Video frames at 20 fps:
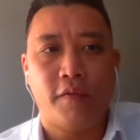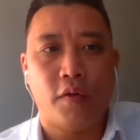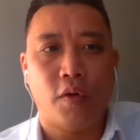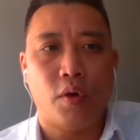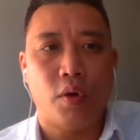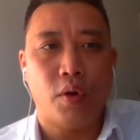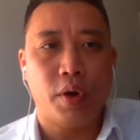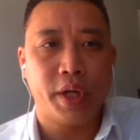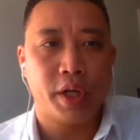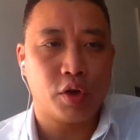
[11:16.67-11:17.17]

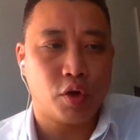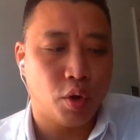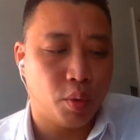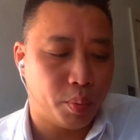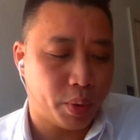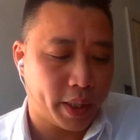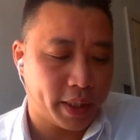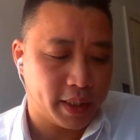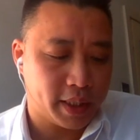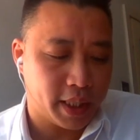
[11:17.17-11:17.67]
For
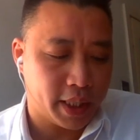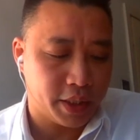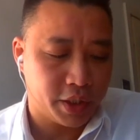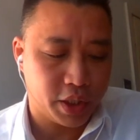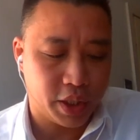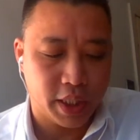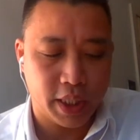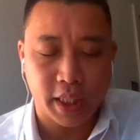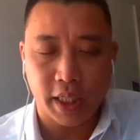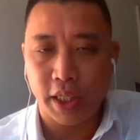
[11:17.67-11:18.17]
incorporated
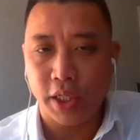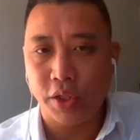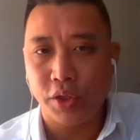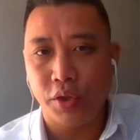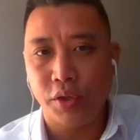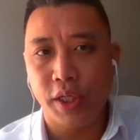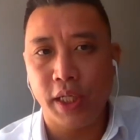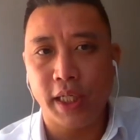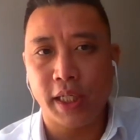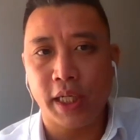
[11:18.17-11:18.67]
engineer,
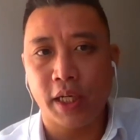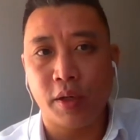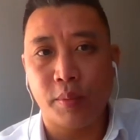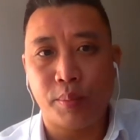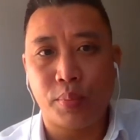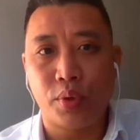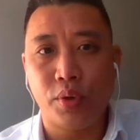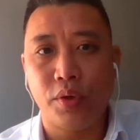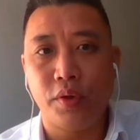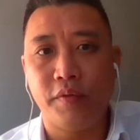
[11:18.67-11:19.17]
you need an
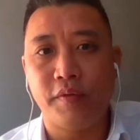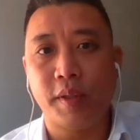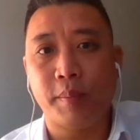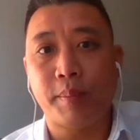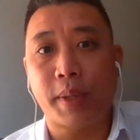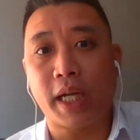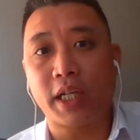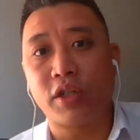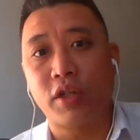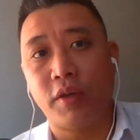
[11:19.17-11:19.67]
approved
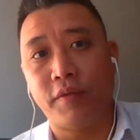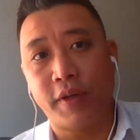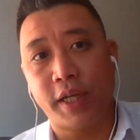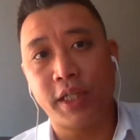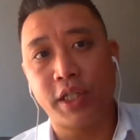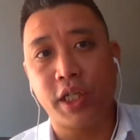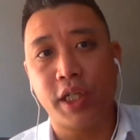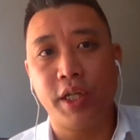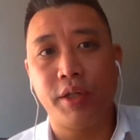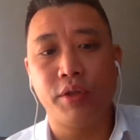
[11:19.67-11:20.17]
Bachelor of
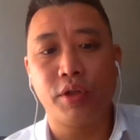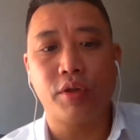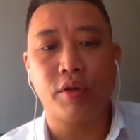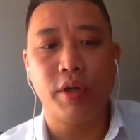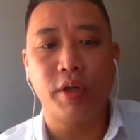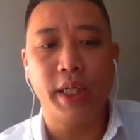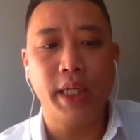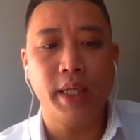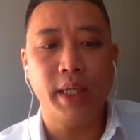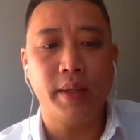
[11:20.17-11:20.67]
Engineering
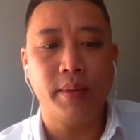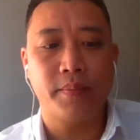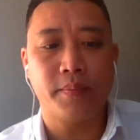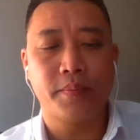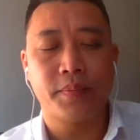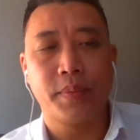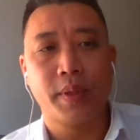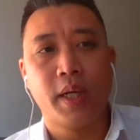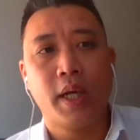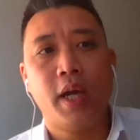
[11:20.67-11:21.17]
degree.
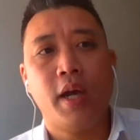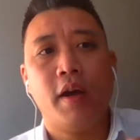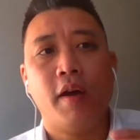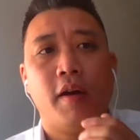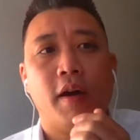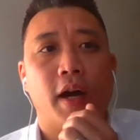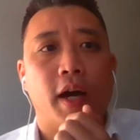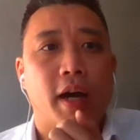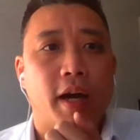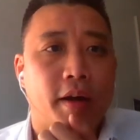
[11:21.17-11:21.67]

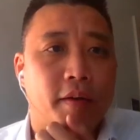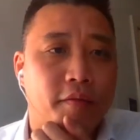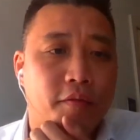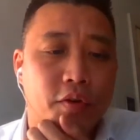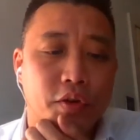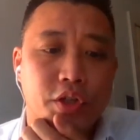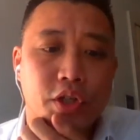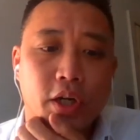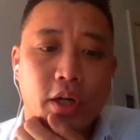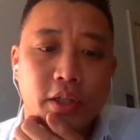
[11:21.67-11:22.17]
And
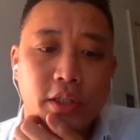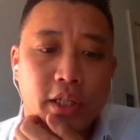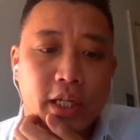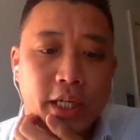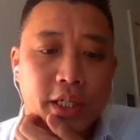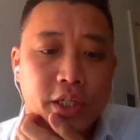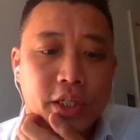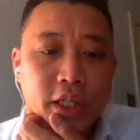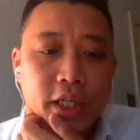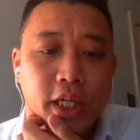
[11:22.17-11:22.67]
for chartered
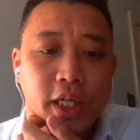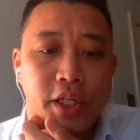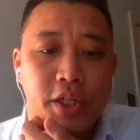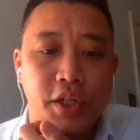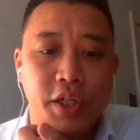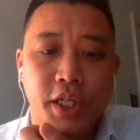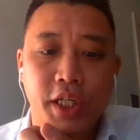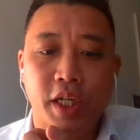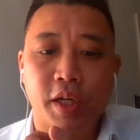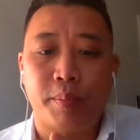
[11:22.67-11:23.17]
engineer,
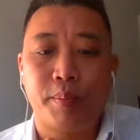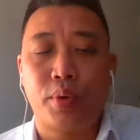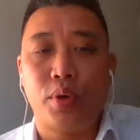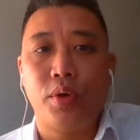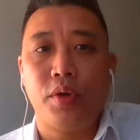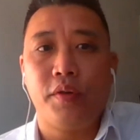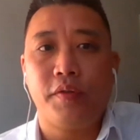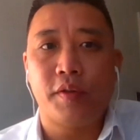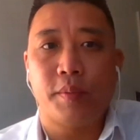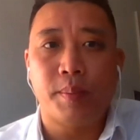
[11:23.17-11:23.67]
you need an
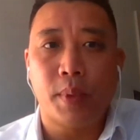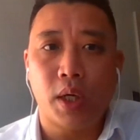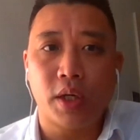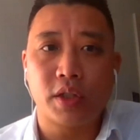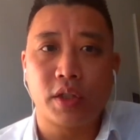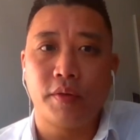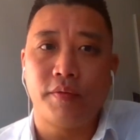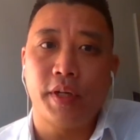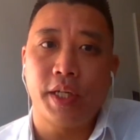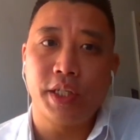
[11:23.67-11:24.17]
approved
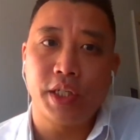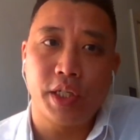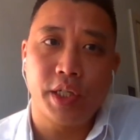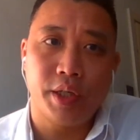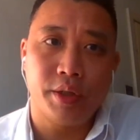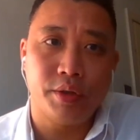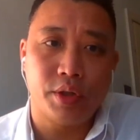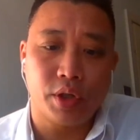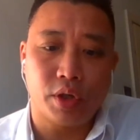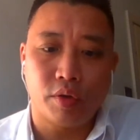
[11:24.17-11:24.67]
Master of
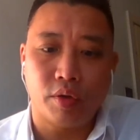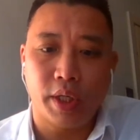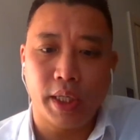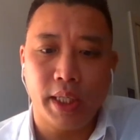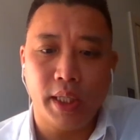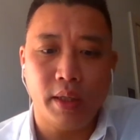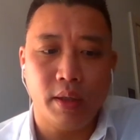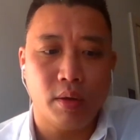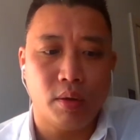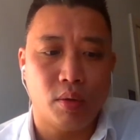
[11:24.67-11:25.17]
Engineering
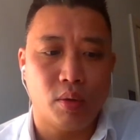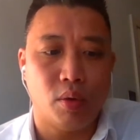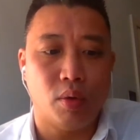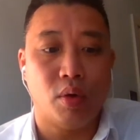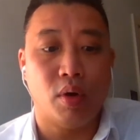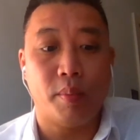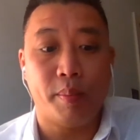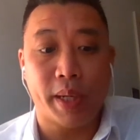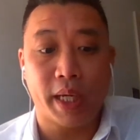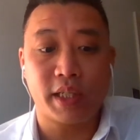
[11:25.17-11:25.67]
degree
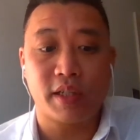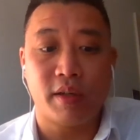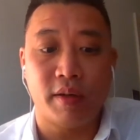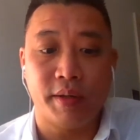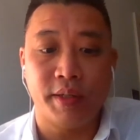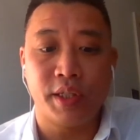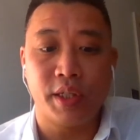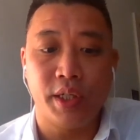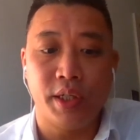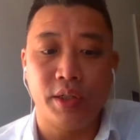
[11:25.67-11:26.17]
or Bachelor
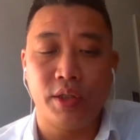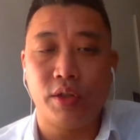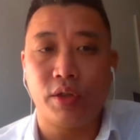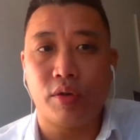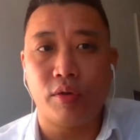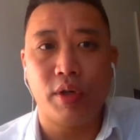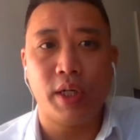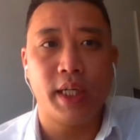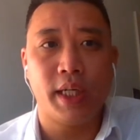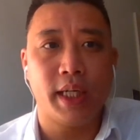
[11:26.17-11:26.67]
of Engineering
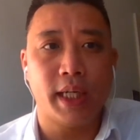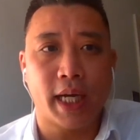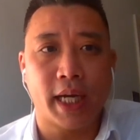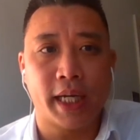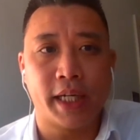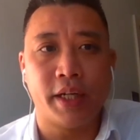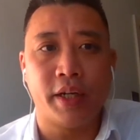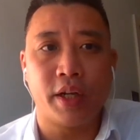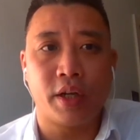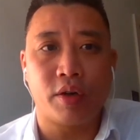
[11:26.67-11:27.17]
degree
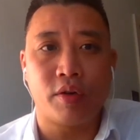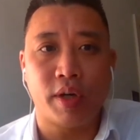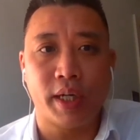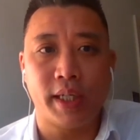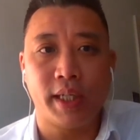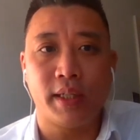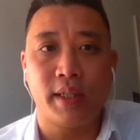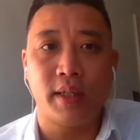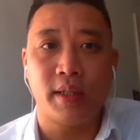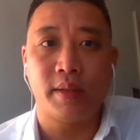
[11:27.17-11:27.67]
and an
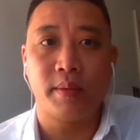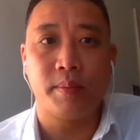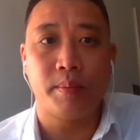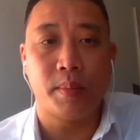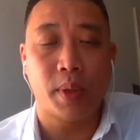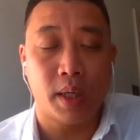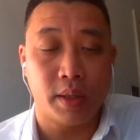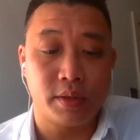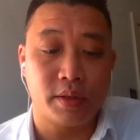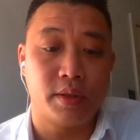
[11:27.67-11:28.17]
accredited
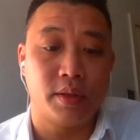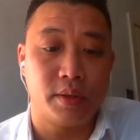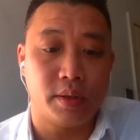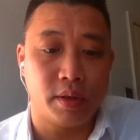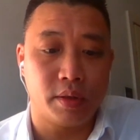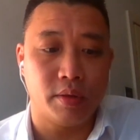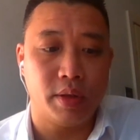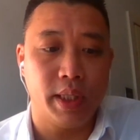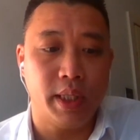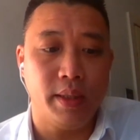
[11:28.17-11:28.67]
master's
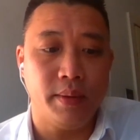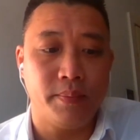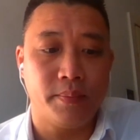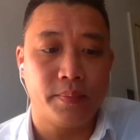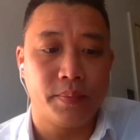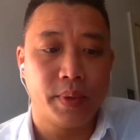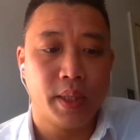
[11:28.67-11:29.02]
degree.